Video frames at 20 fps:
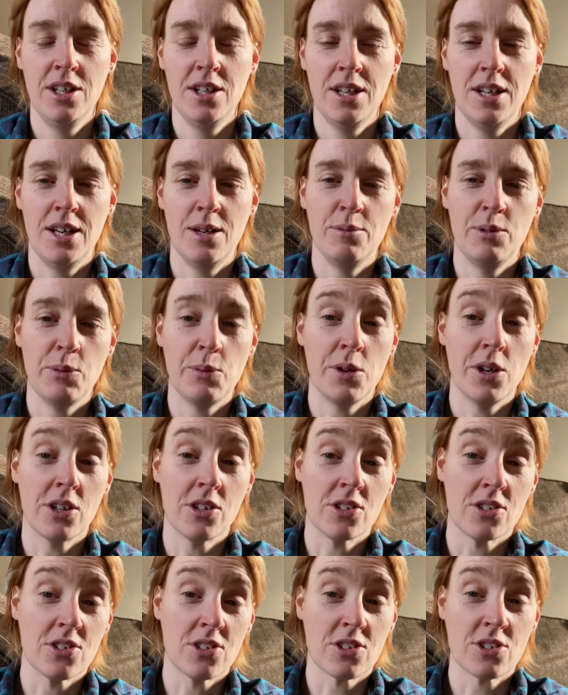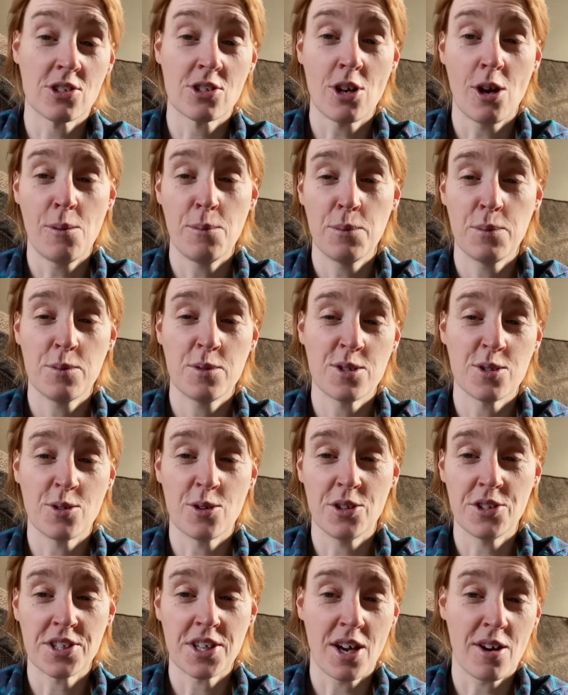The work doesn't stop, still got
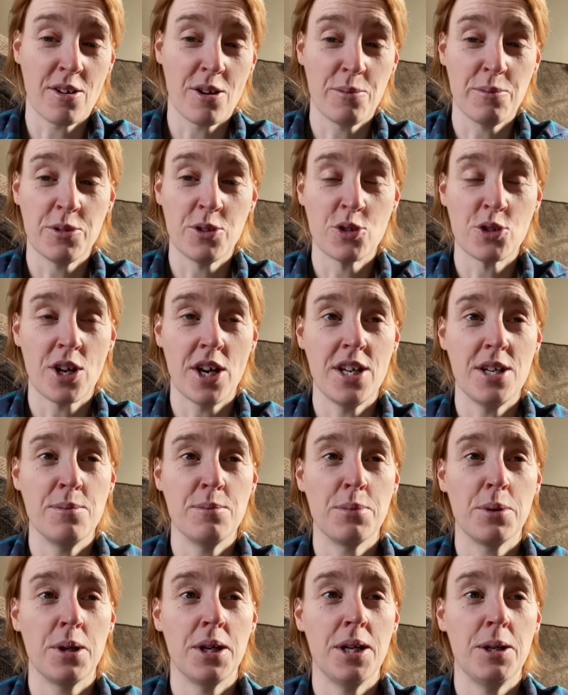to carry on with the training, but